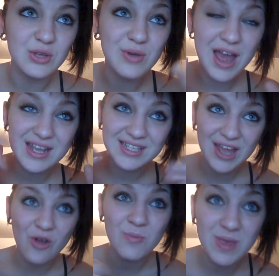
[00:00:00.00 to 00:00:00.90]
you guys
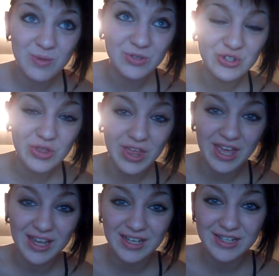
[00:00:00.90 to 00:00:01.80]
tell me what you
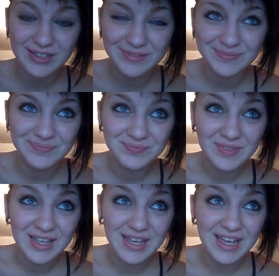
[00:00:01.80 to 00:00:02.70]
think
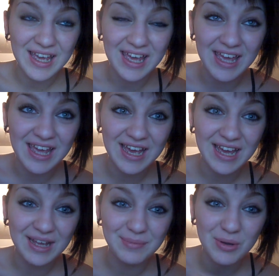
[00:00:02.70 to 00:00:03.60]

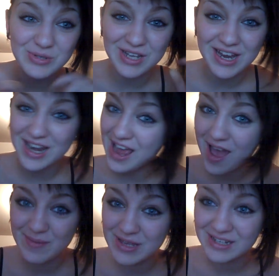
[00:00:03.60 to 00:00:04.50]
and post it in the
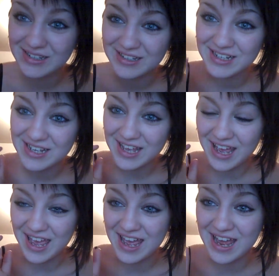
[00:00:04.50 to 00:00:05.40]
comment.
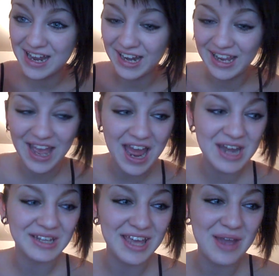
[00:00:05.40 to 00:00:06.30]
And I
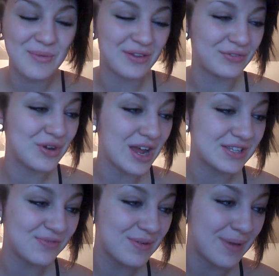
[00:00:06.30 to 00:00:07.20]
kind of can't wait for you
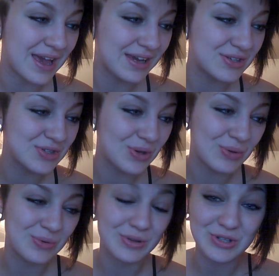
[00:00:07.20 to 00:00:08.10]
guys' feedback.
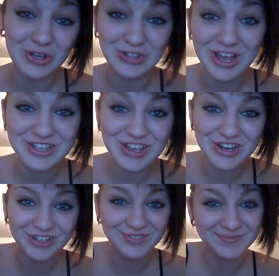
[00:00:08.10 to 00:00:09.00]
So, I'll talk to you guys
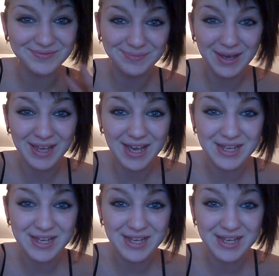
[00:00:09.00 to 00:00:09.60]
later. Bye,